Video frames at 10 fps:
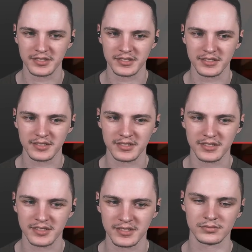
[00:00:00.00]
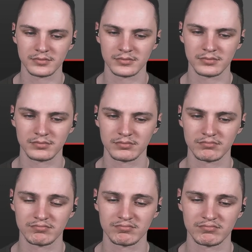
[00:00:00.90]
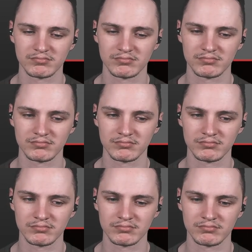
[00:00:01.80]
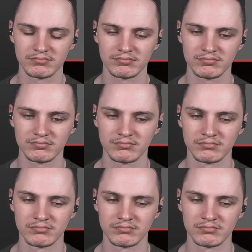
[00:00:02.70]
Nobody speaks.